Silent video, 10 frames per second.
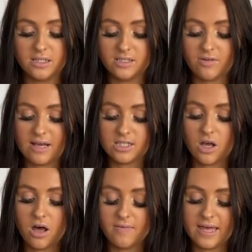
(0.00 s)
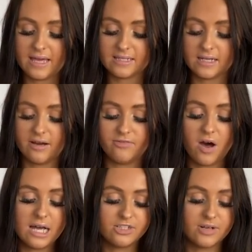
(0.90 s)
So I saw this and I
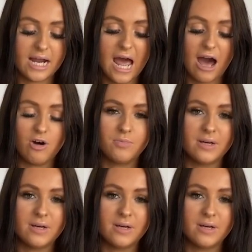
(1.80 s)
thought I'd try it out,